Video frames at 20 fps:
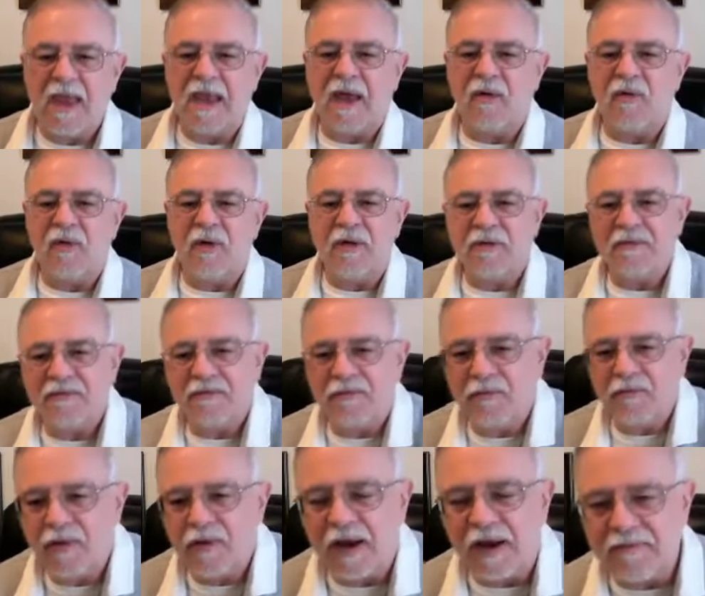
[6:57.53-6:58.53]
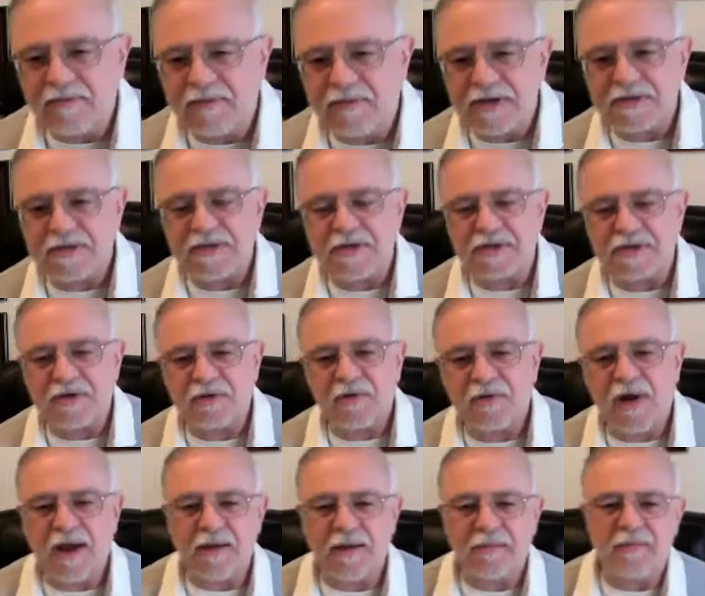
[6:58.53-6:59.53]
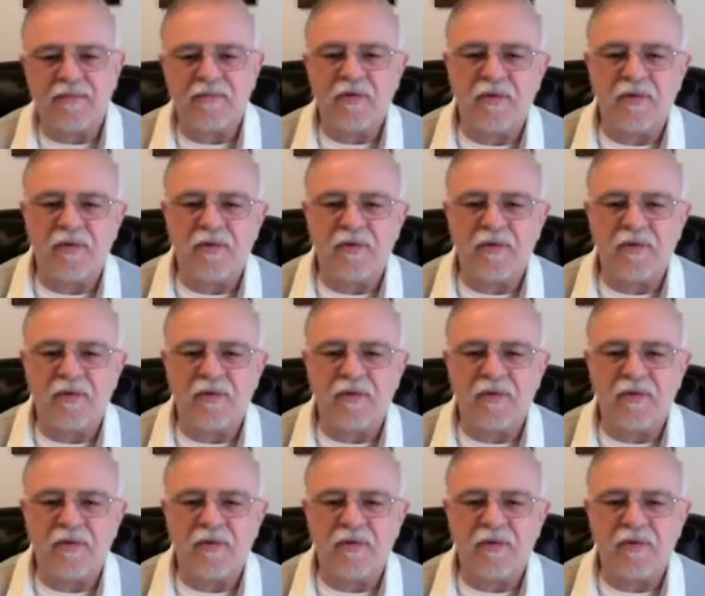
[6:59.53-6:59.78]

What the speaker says: Now, all of what I've just described, of